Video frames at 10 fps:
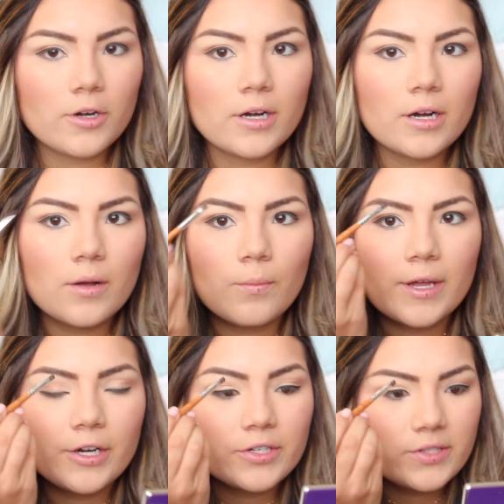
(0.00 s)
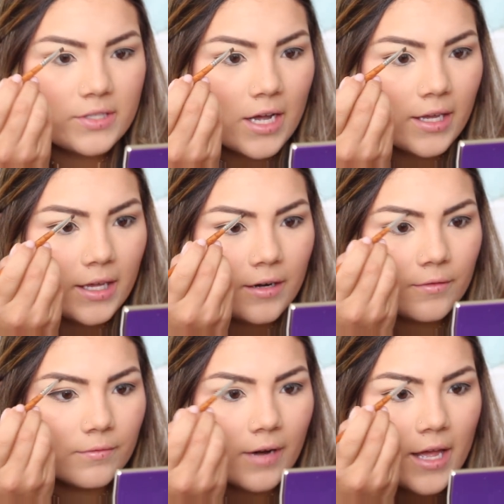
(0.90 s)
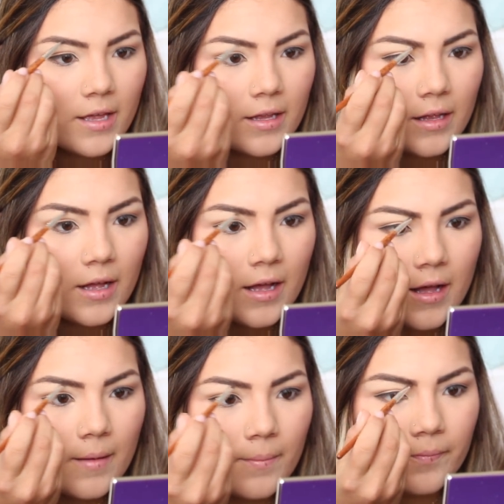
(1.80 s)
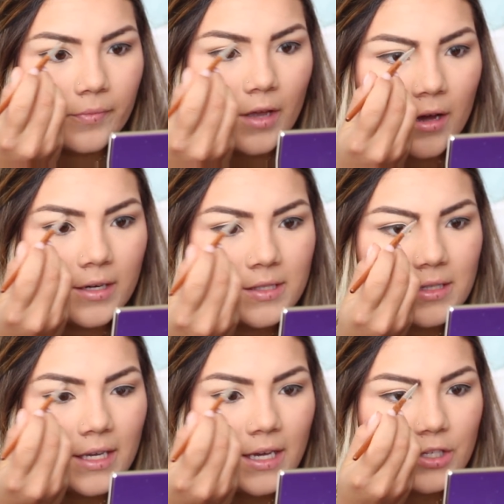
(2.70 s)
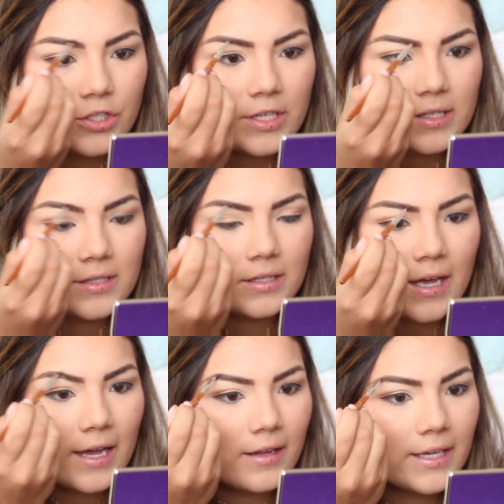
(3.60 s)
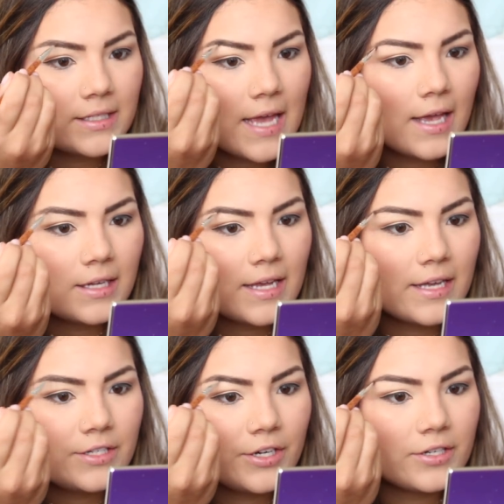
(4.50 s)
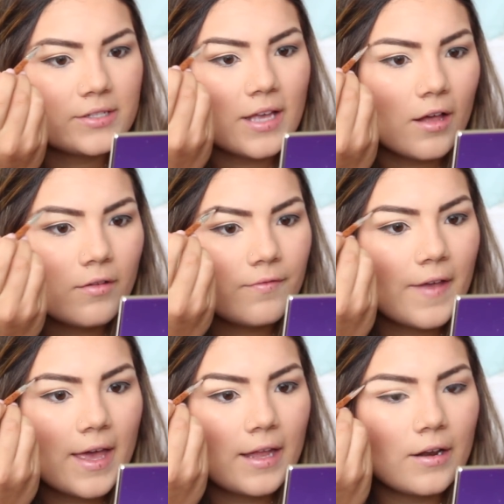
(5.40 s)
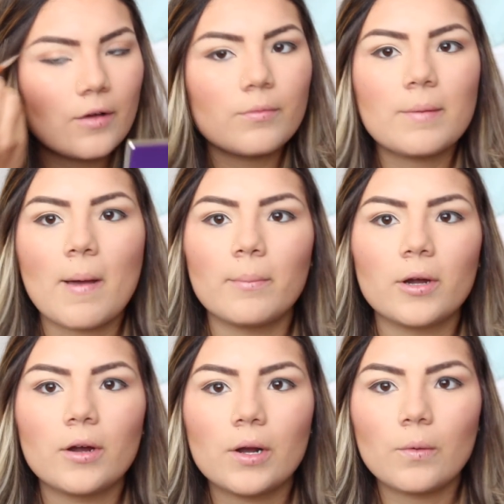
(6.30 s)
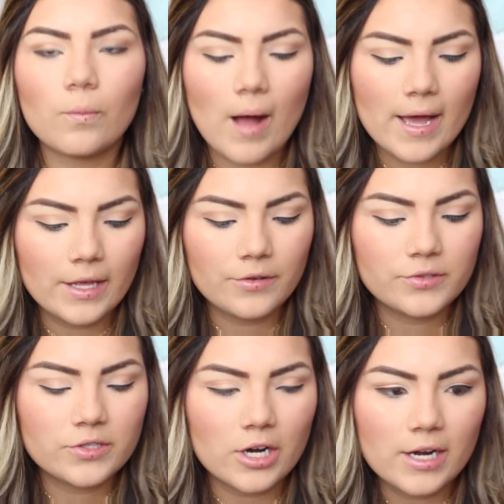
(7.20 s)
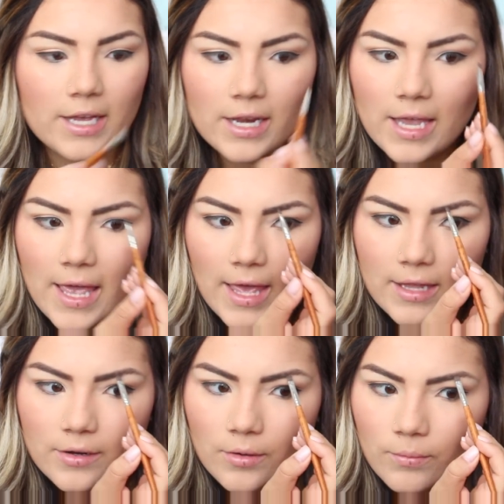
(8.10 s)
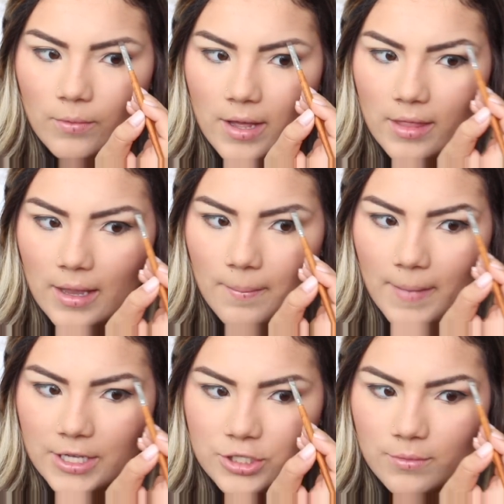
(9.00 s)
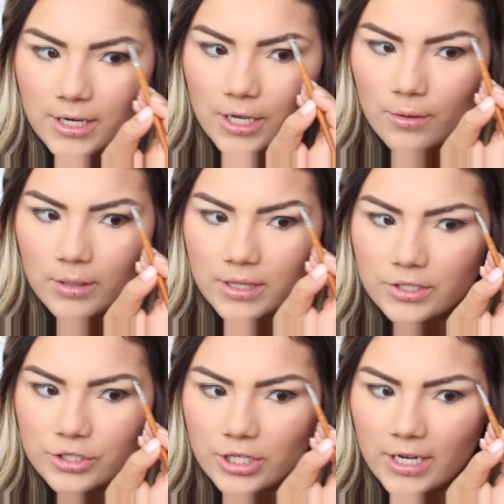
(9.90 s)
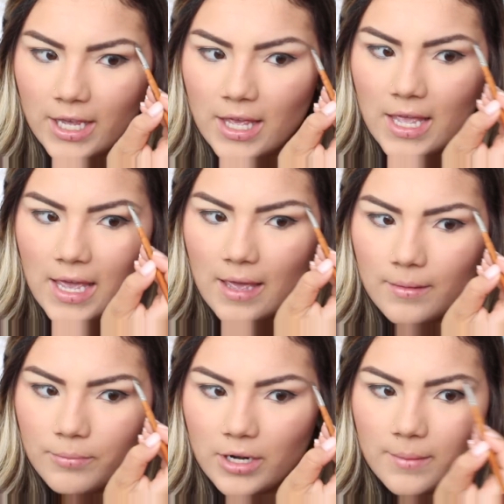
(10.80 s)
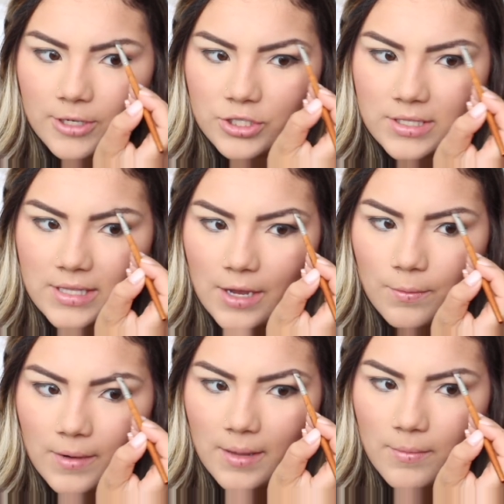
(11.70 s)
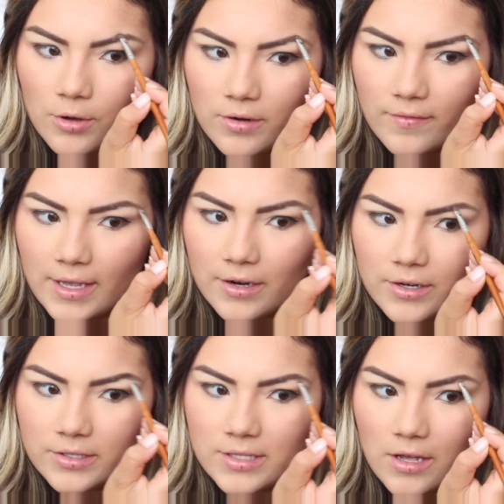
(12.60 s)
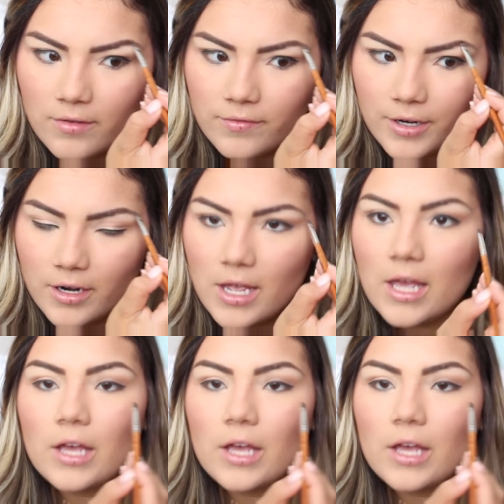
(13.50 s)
For when you're stuck in a rut, um, honestly, just kind of like take a day to yourself and remember why you started and what like made you want to go on this journey and pretty much just like re-motivate yourself or